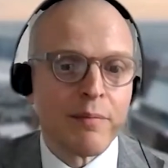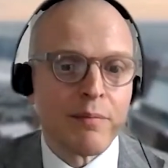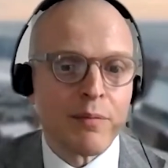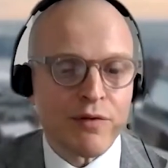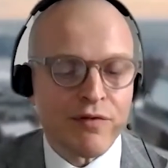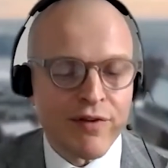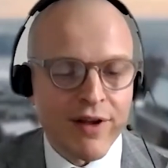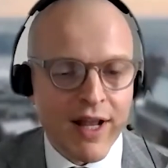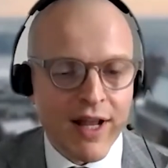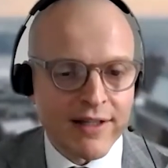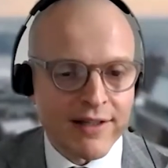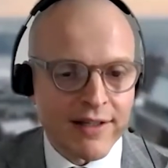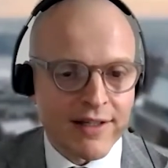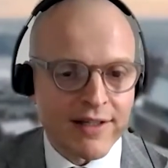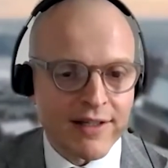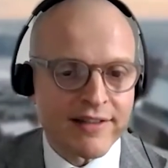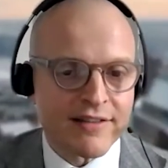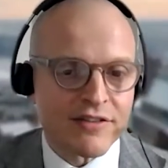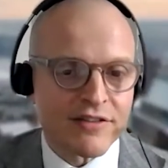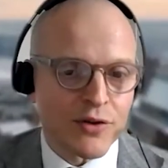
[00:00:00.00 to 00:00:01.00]

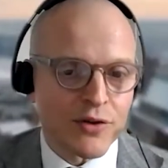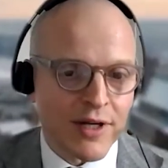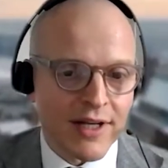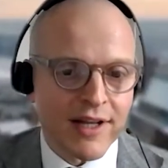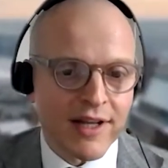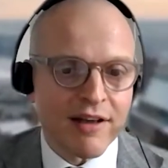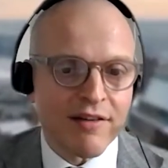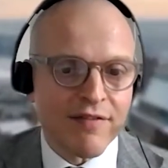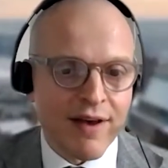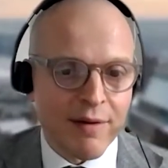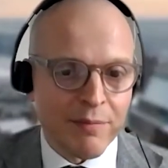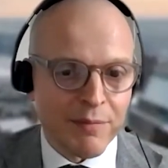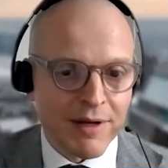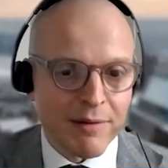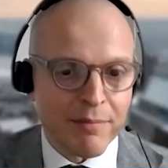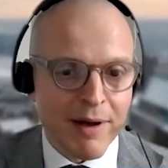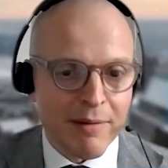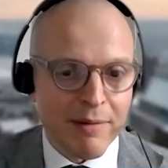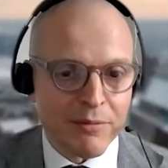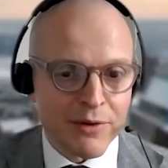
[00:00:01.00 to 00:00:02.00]
prophylactically screening family
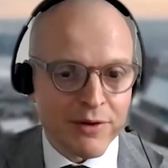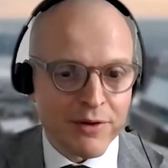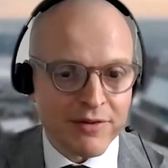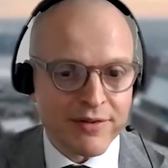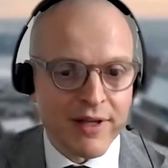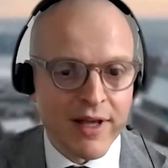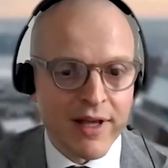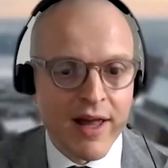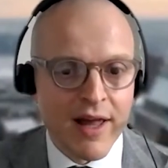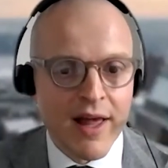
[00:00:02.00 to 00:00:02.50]
members.